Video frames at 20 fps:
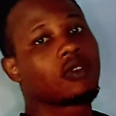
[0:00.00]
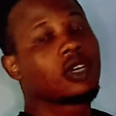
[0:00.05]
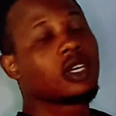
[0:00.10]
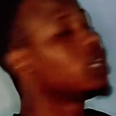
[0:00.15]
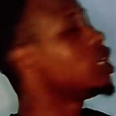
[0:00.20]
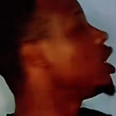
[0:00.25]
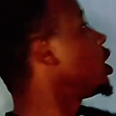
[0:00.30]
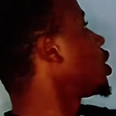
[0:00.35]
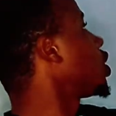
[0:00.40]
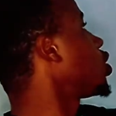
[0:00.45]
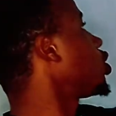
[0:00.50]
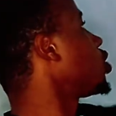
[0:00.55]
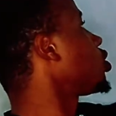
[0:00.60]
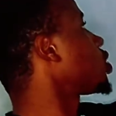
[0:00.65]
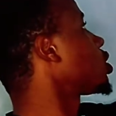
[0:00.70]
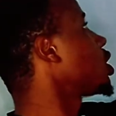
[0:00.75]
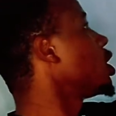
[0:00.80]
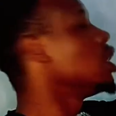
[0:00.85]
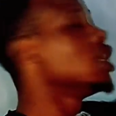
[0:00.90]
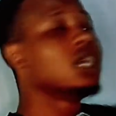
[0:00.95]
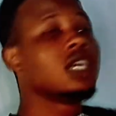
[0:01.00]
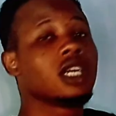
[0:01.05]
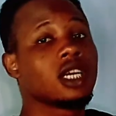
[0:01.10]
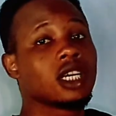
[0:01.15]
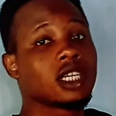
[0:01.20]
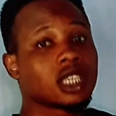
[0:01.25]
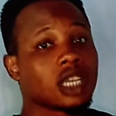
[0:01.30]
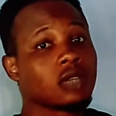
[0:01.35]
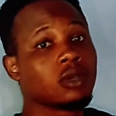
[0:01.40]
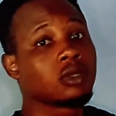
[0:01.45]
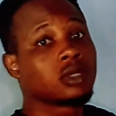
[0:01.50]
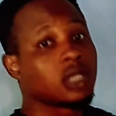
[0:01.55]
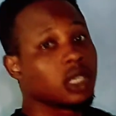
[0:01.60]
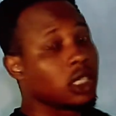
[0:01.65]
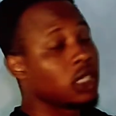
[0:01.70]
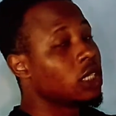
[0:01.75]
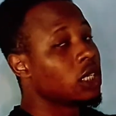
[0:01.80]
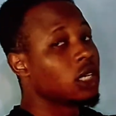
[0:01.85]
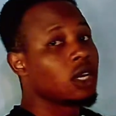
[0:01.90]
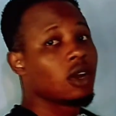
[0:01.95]
of aqueous
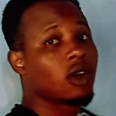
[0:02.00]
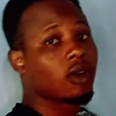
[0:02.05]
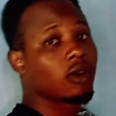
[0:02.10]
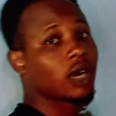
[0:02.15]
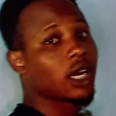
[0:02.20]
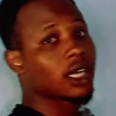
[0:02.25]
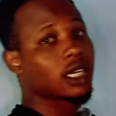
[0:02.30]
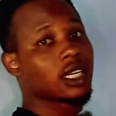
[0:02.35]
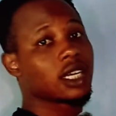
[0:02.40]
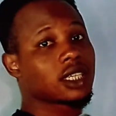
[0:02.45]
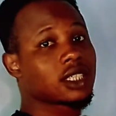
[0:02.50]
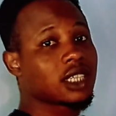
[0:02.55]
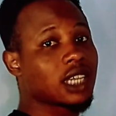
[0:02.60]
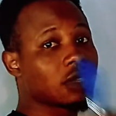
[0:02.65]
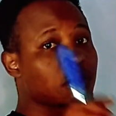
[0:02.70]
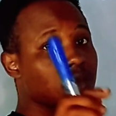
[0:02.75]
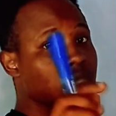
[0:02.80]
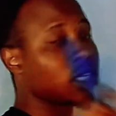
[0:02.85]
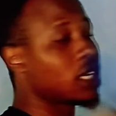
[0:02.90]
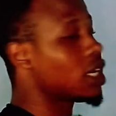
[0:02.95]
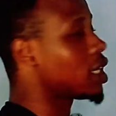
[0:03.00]
HNO3. All right, let's start with